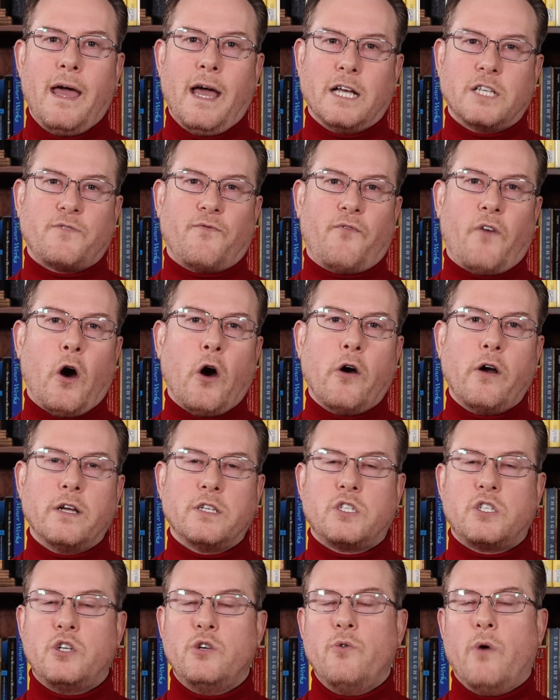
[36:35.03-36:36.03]
as far
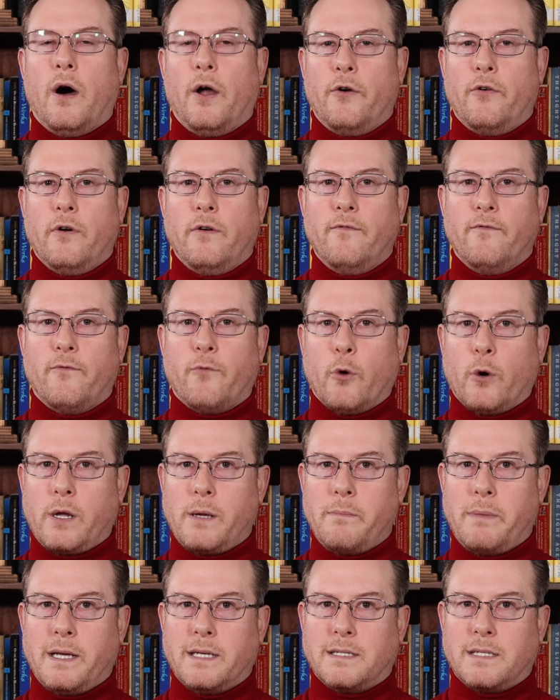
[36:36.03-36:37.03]
as
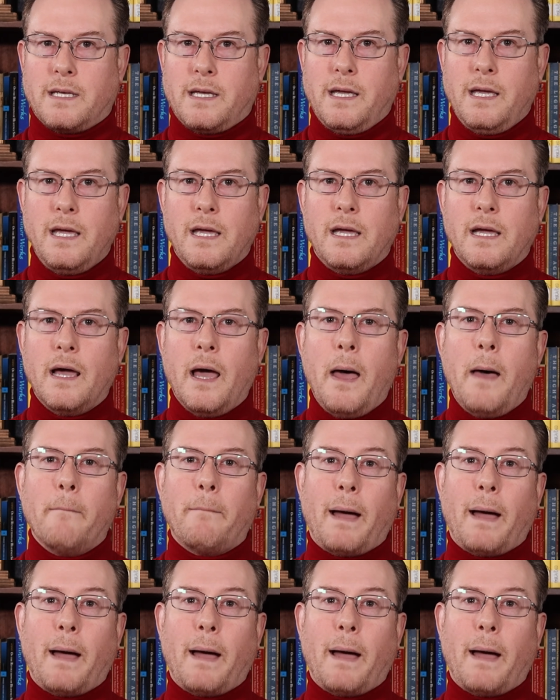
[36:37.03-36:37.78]
240 BCE